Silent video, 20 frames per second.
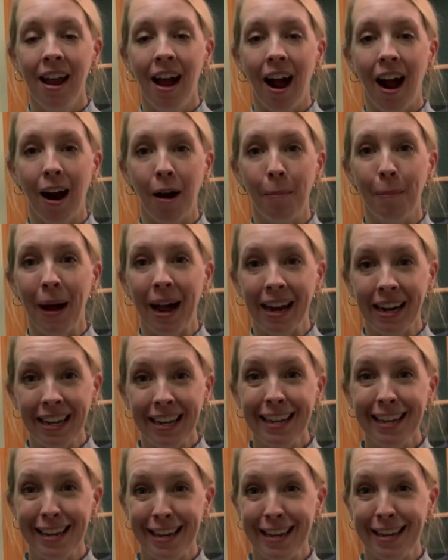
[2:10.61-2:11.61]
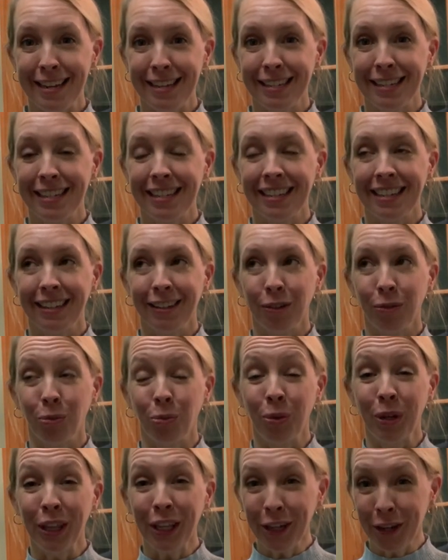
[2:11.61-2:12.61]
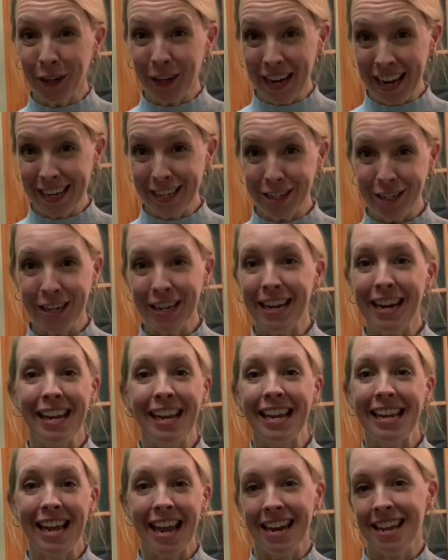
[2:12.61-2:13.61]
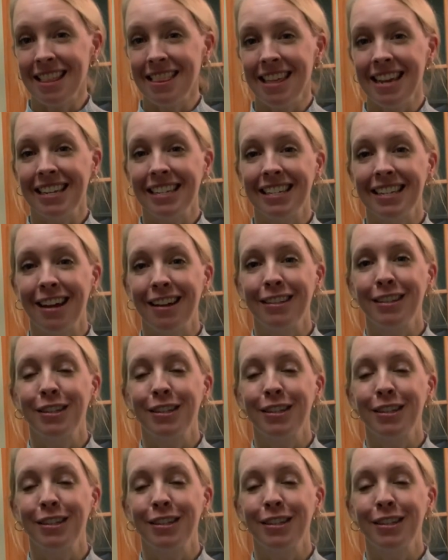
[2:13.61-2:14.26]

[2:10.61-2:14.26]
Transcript: our body is really good at cheating and getting things done.